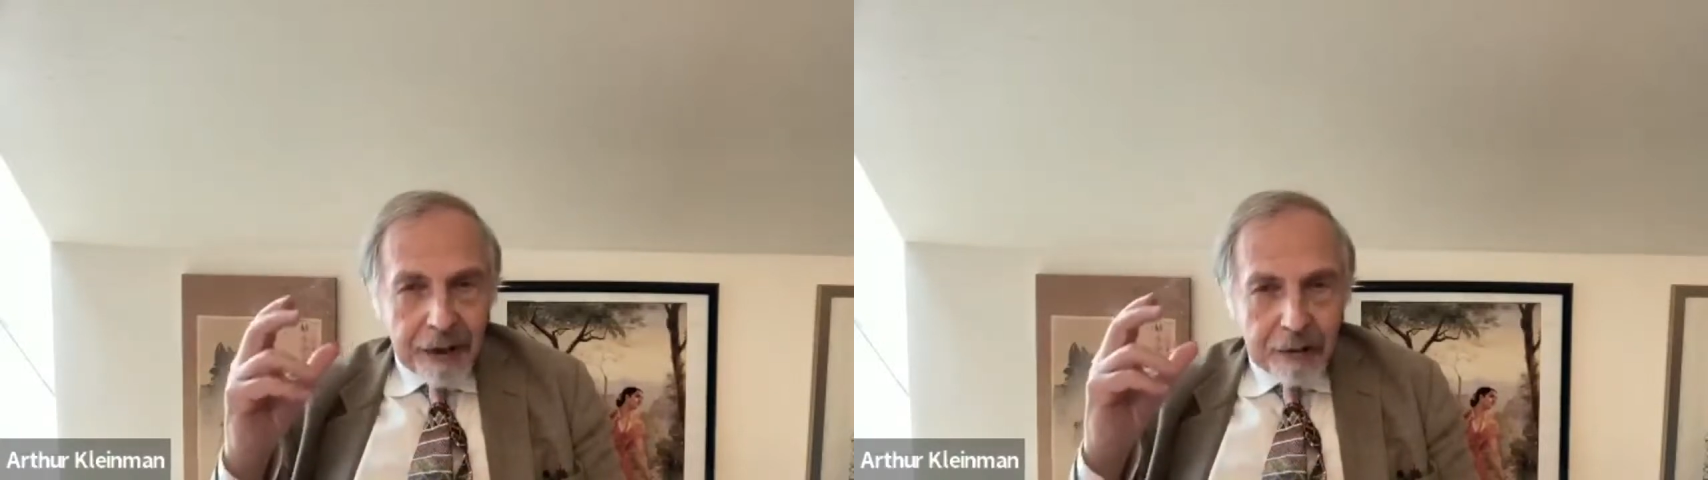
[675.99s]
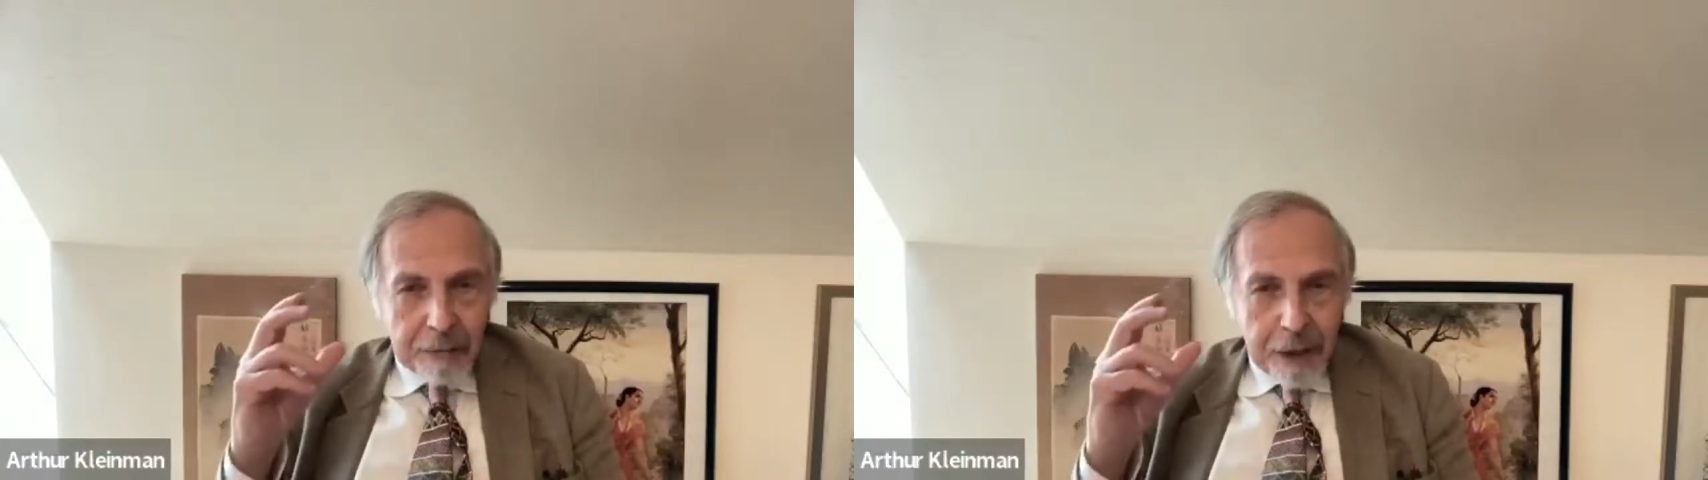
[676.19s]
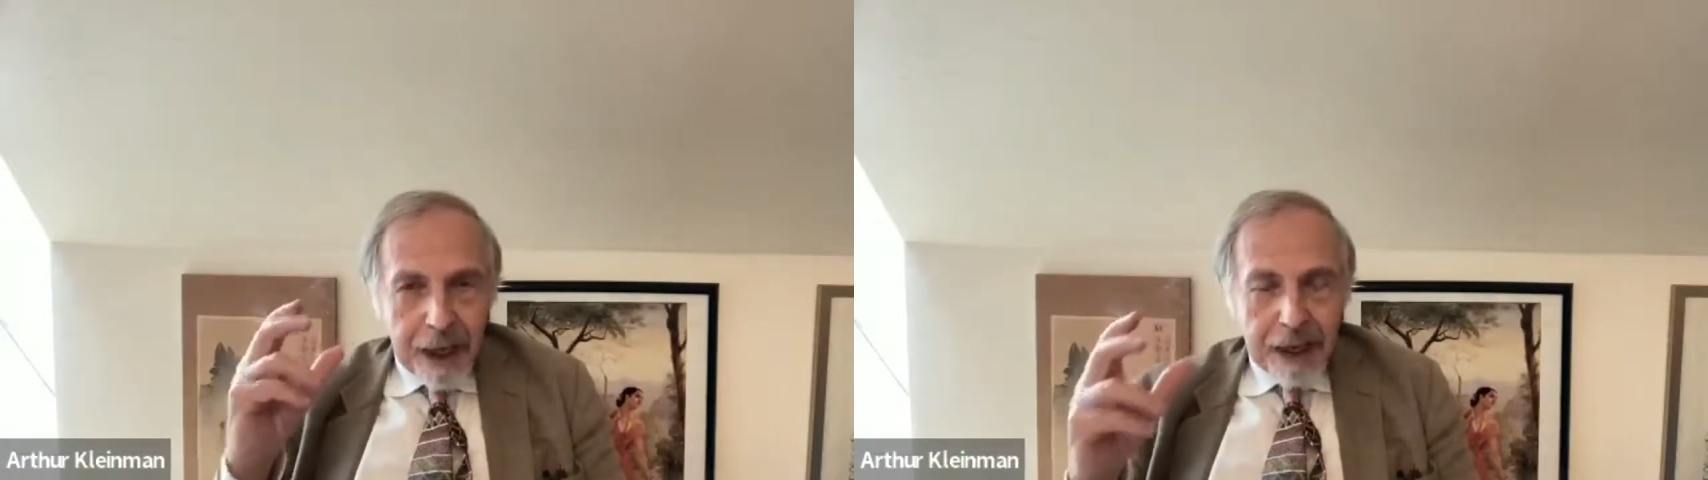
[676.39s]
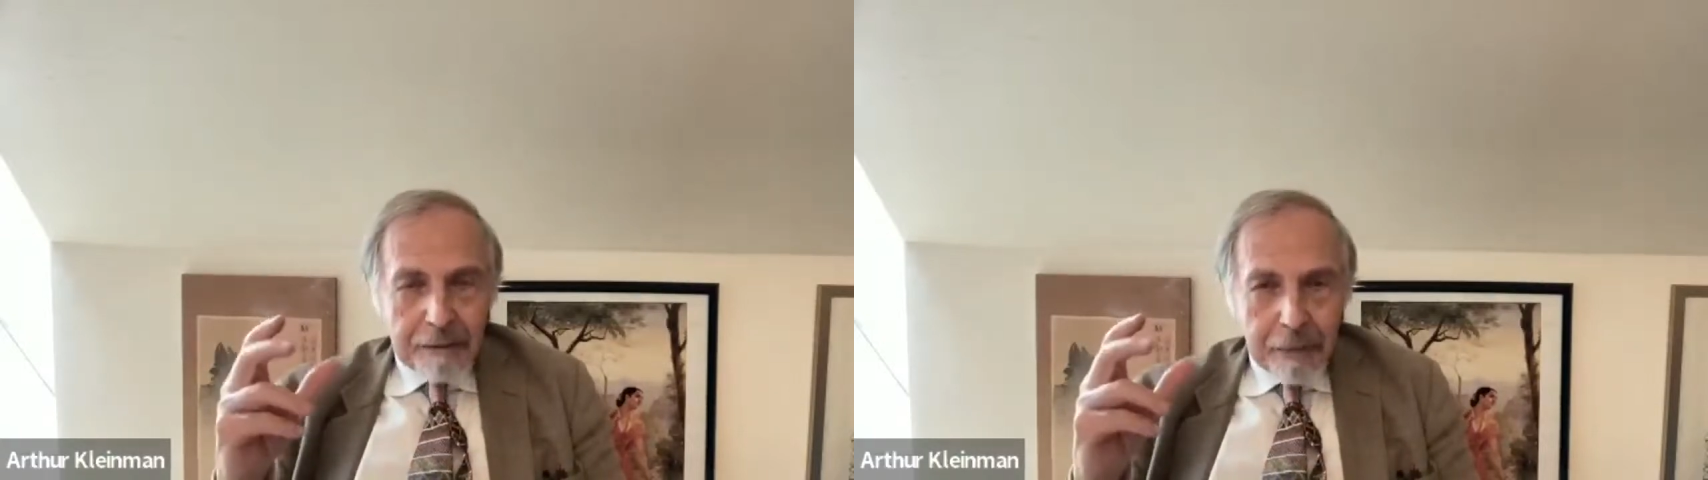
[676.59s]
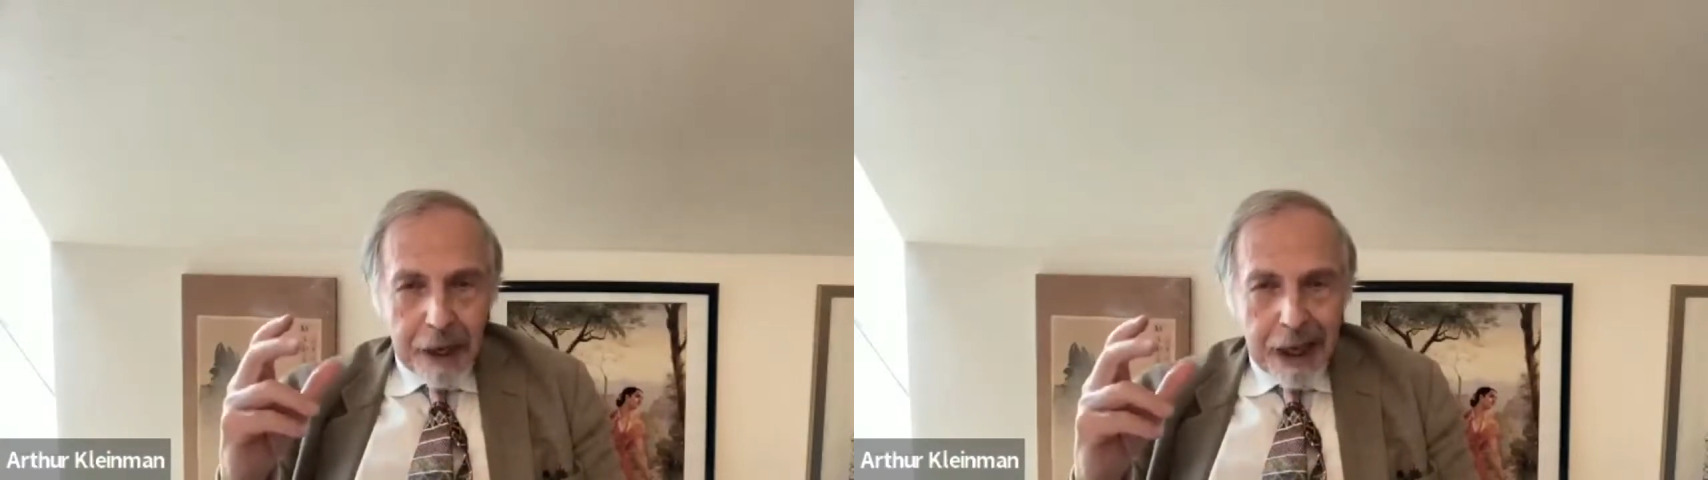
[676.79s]
is
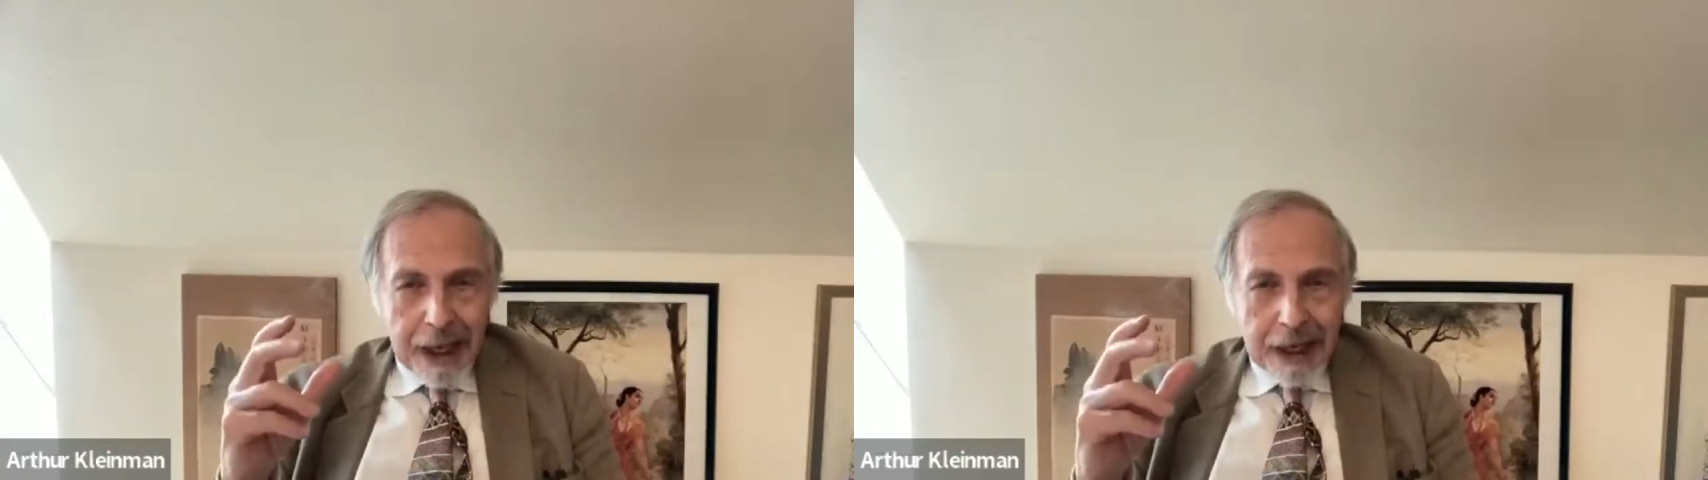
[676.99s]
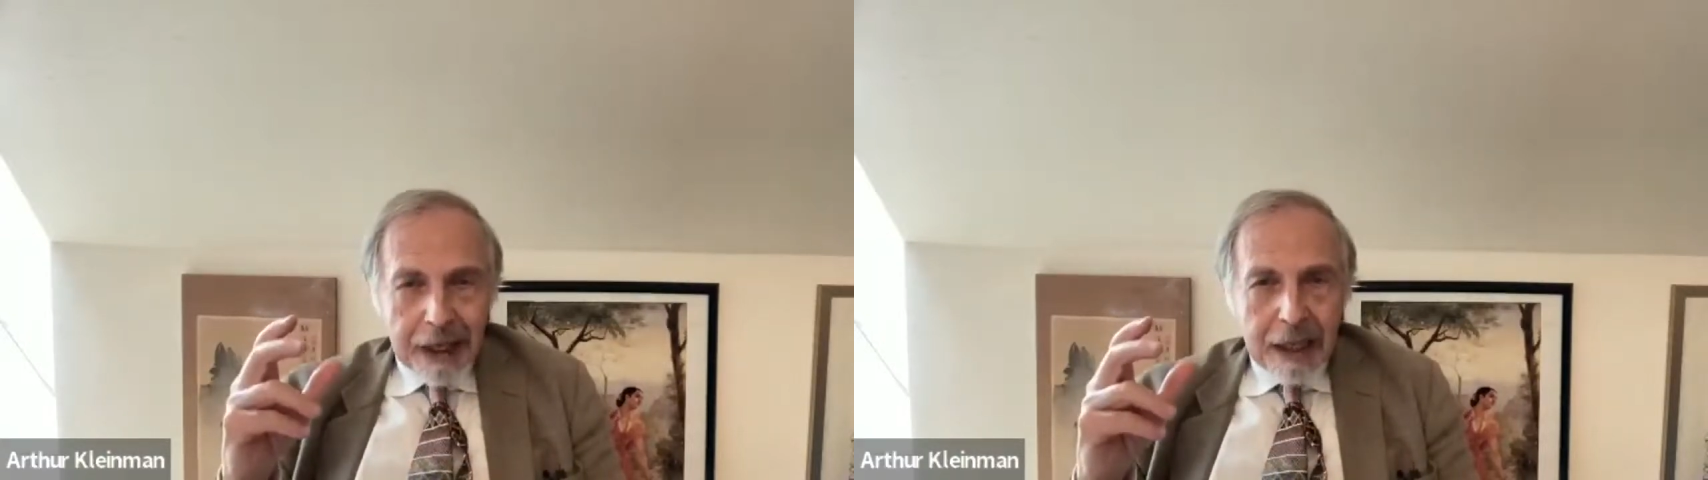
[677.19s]
planned by